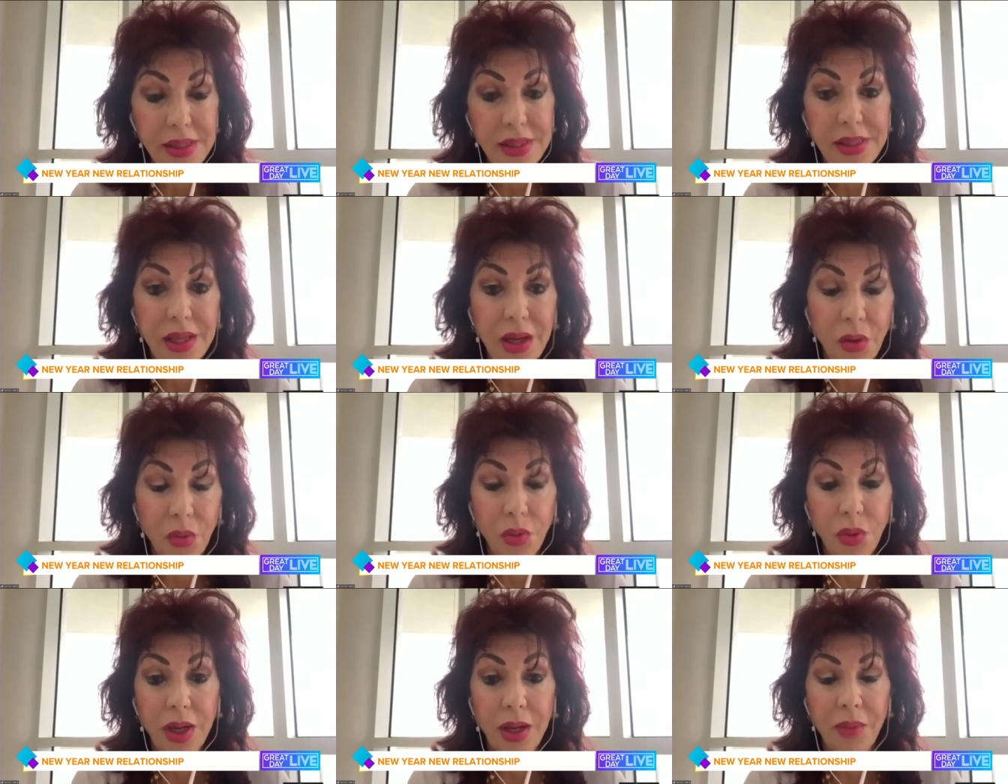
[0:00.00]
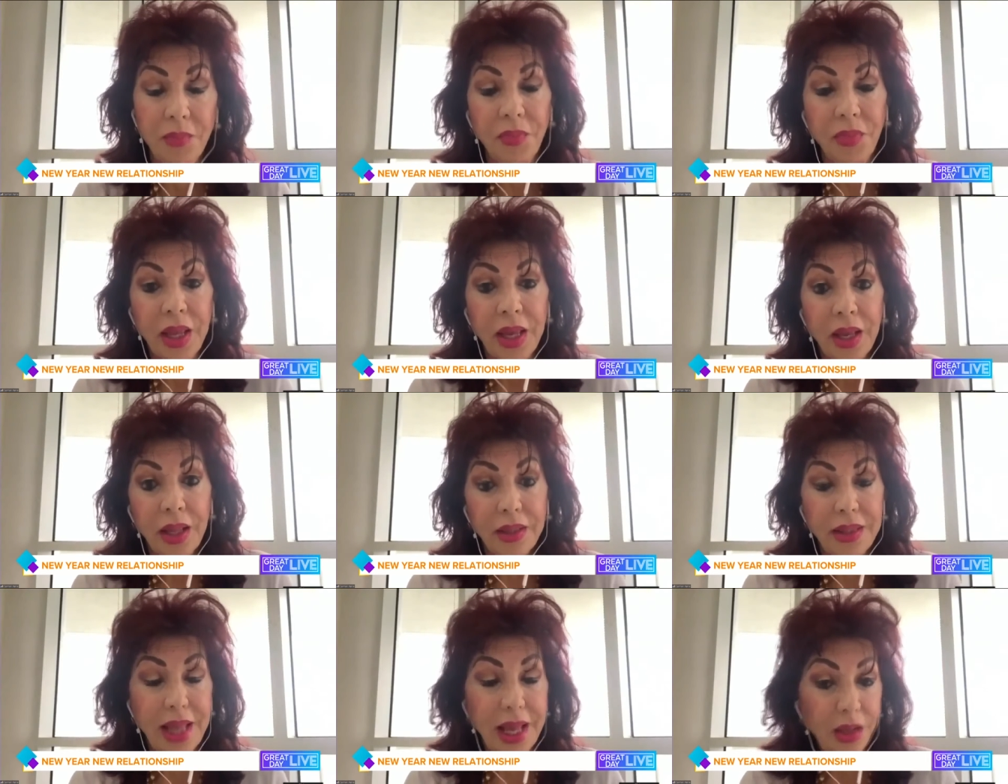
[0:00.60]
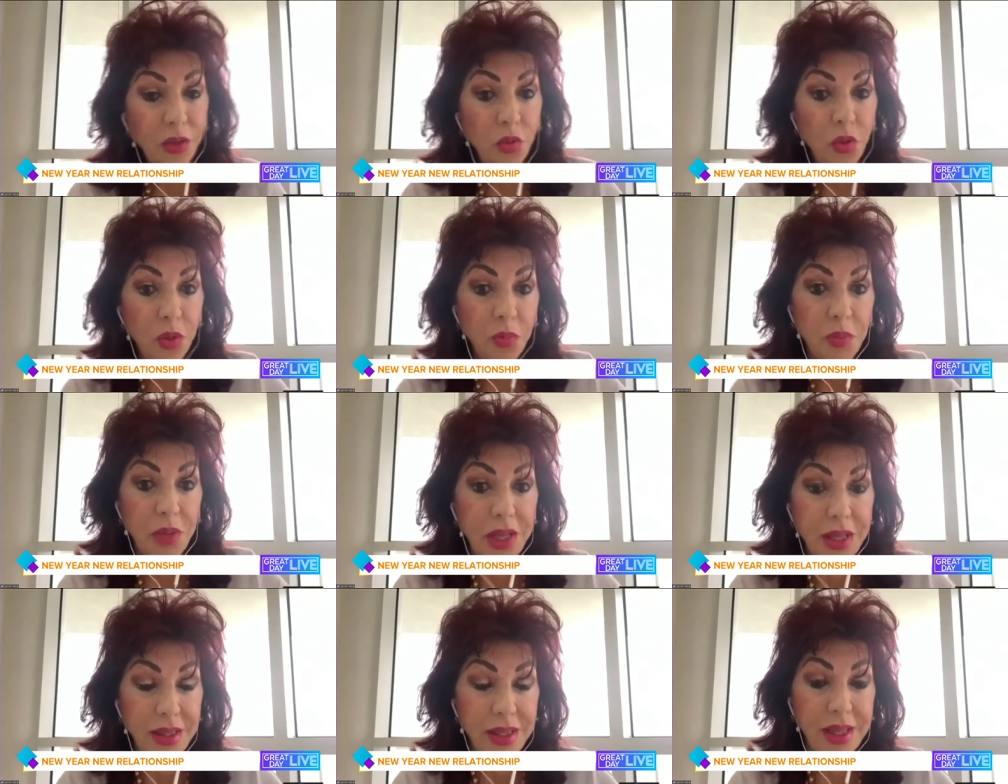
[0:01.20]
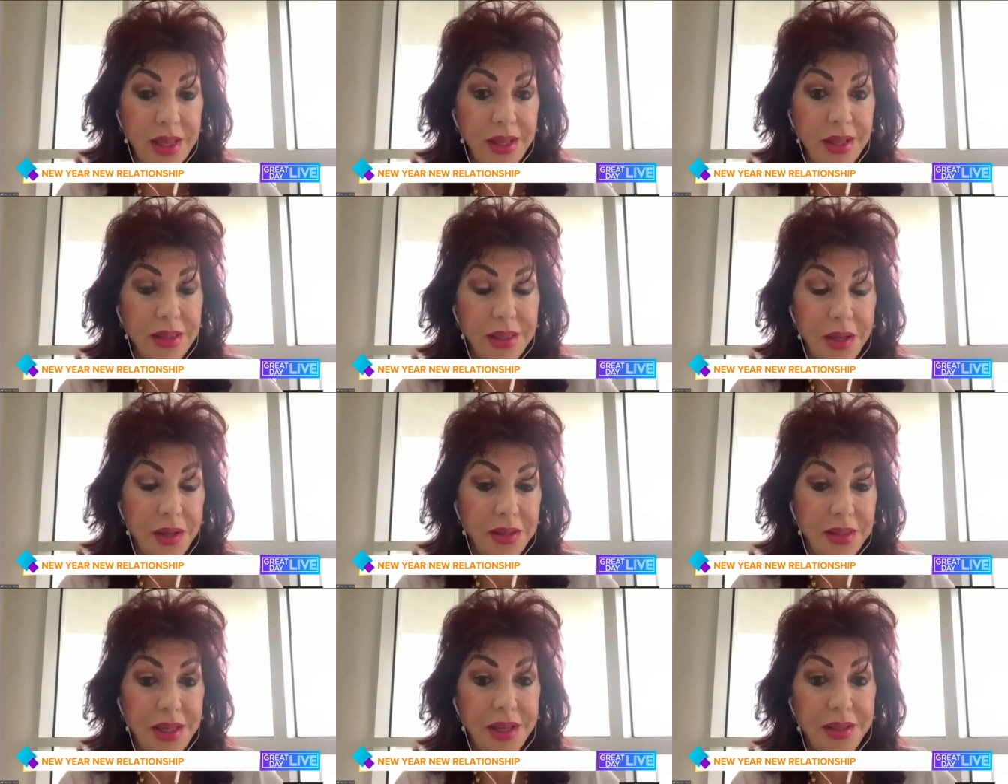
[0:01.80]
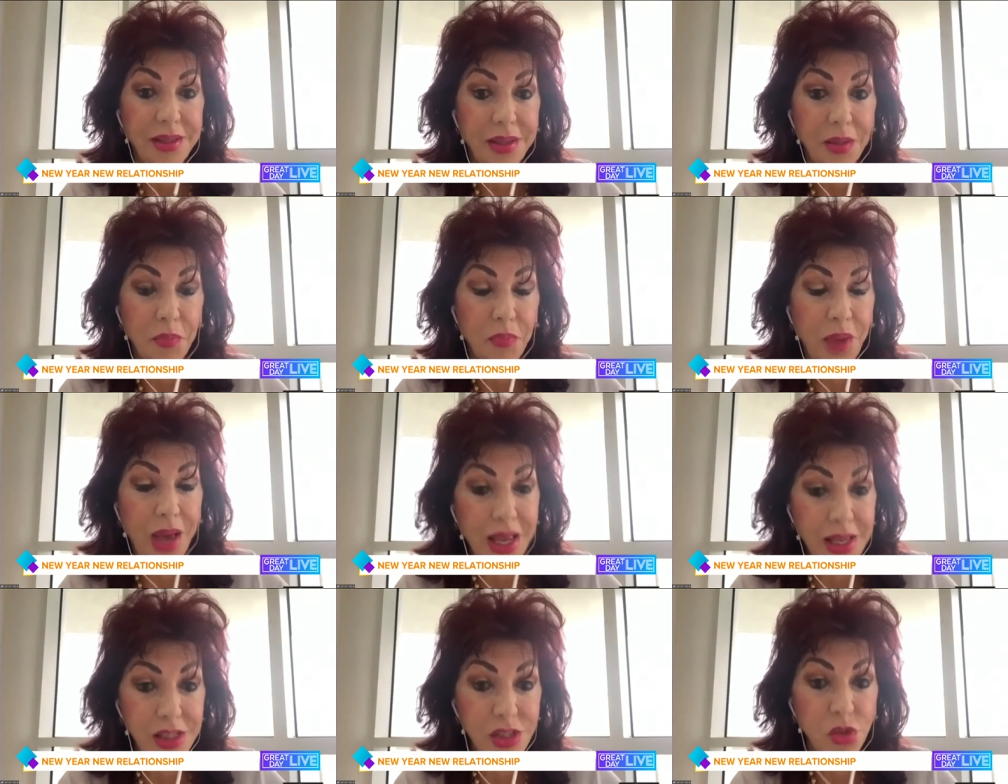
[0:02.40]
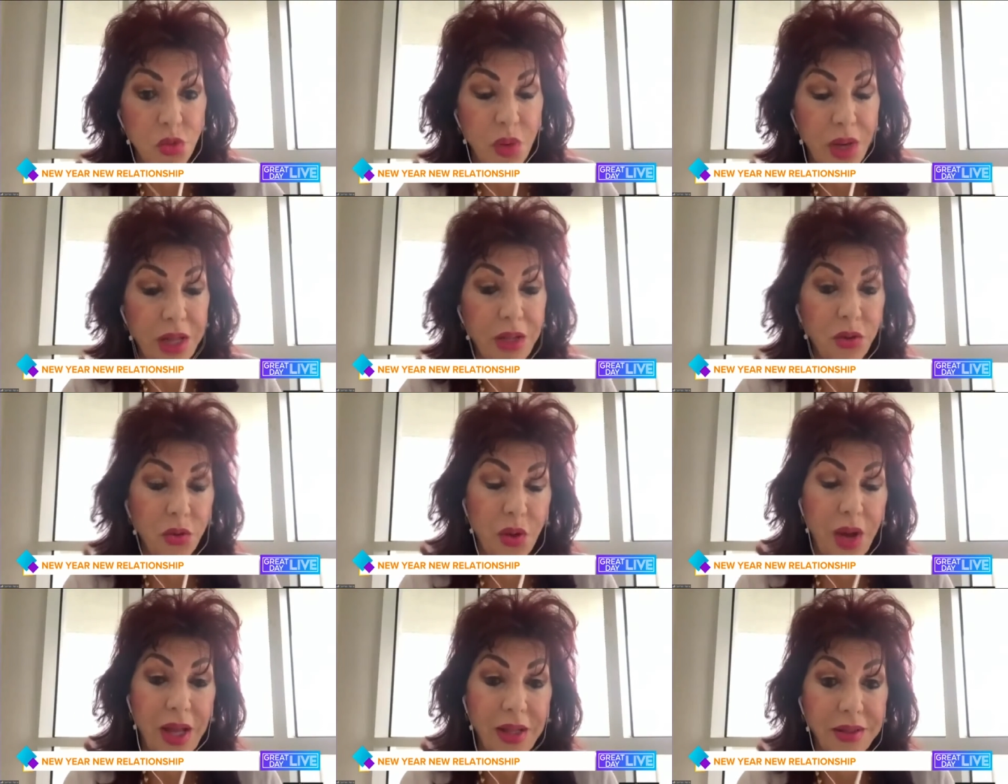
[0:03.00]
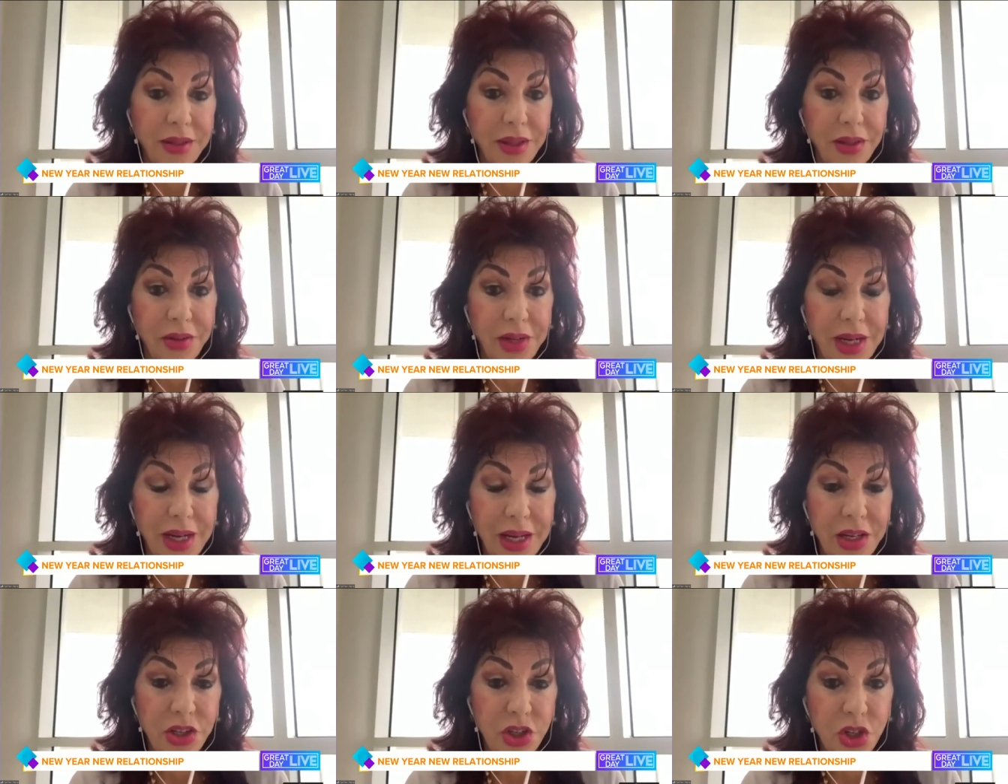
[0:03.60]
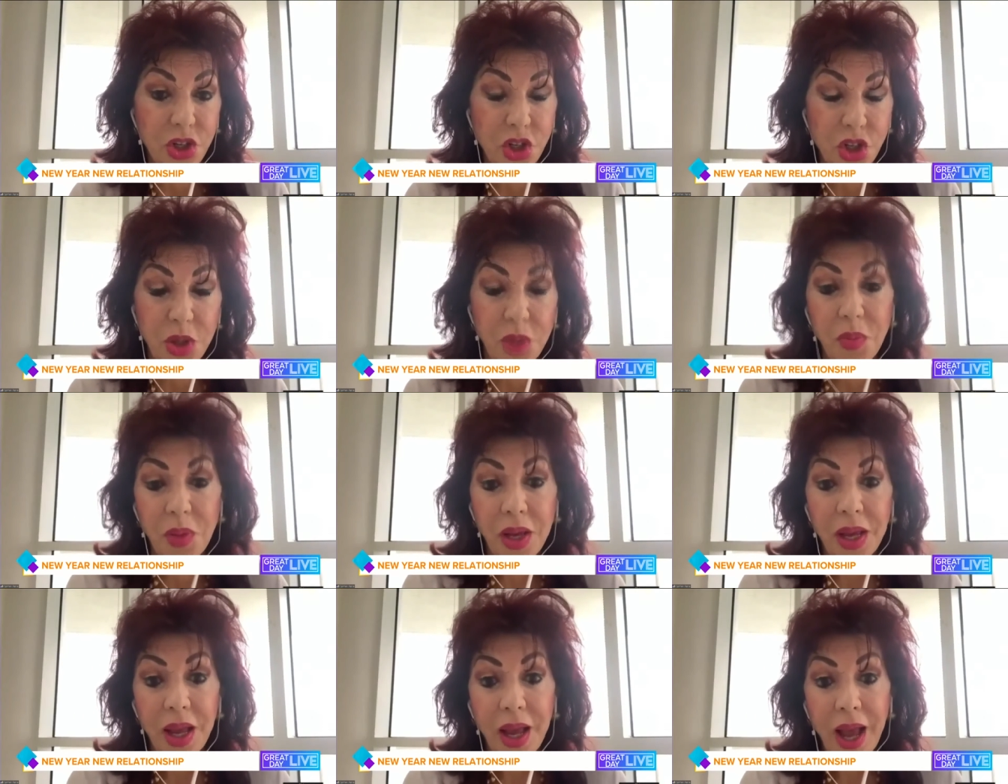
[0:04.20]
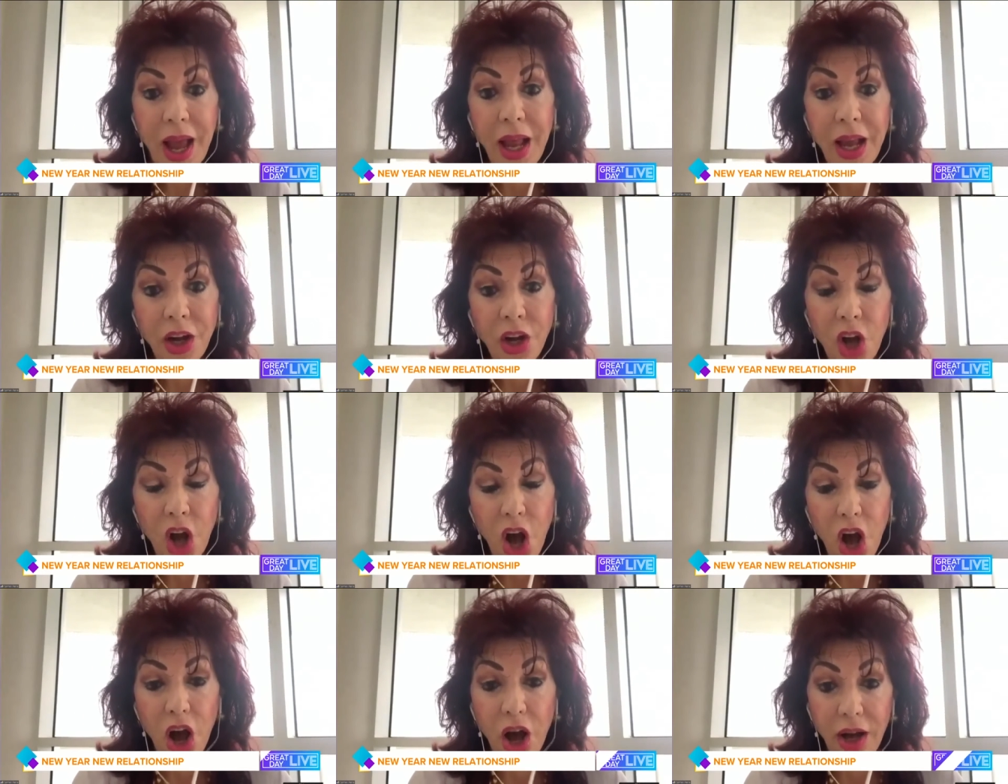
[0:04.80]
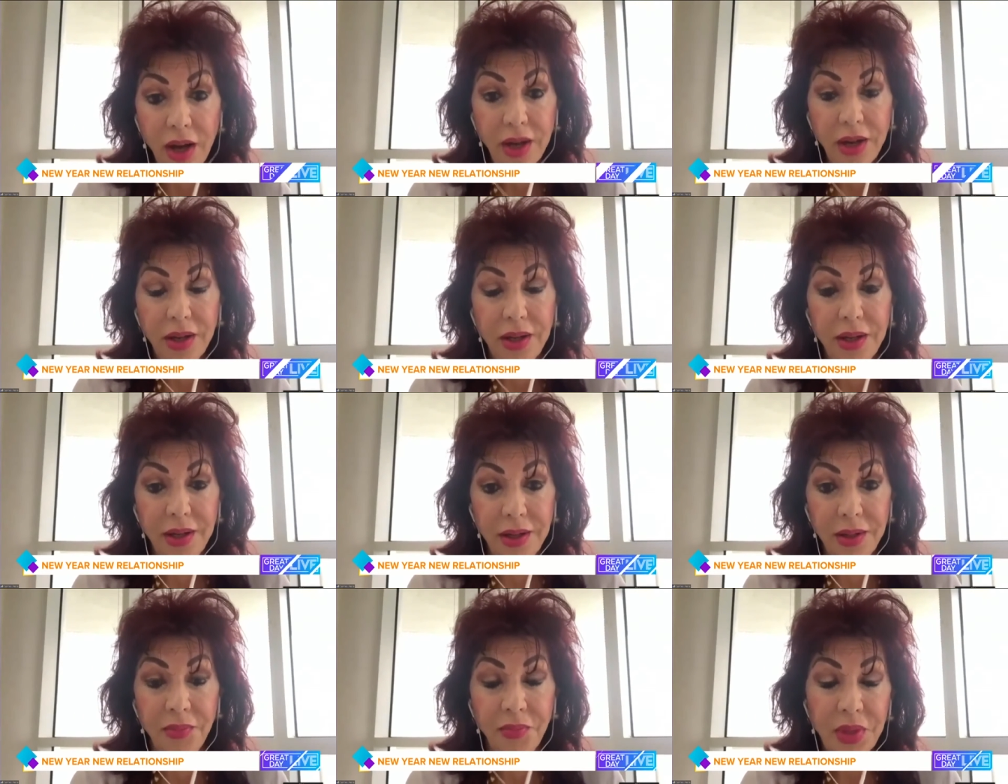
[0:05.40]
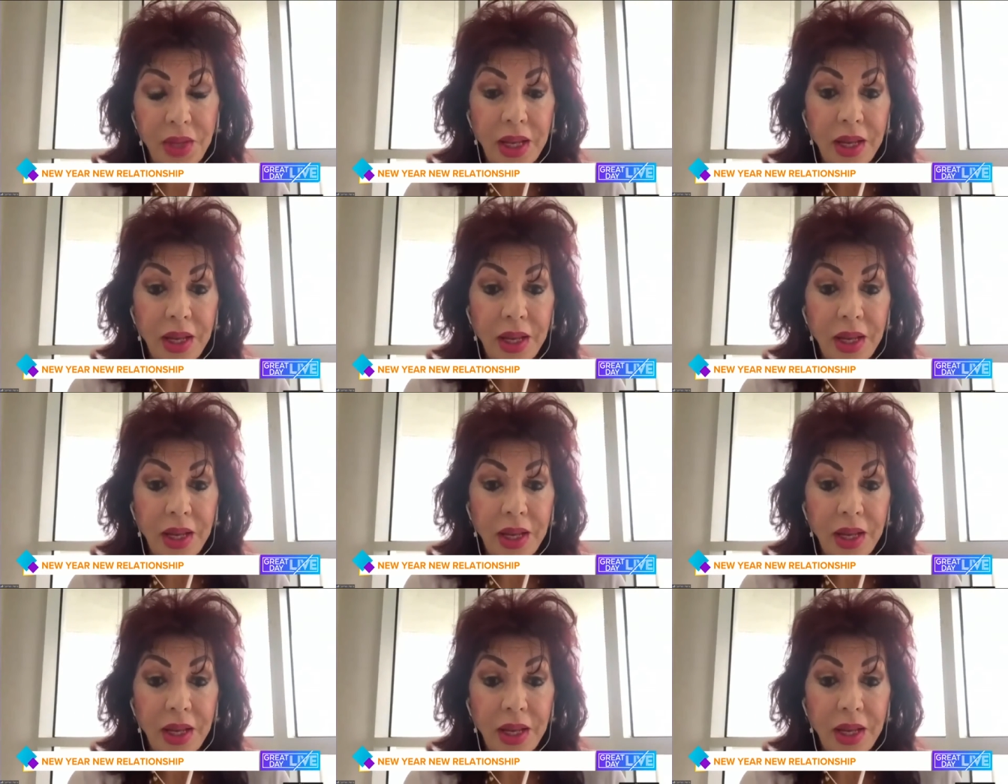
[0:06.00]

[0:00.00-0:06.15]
So um, that will be the, the, the, the, best way to handle relationship and not uh,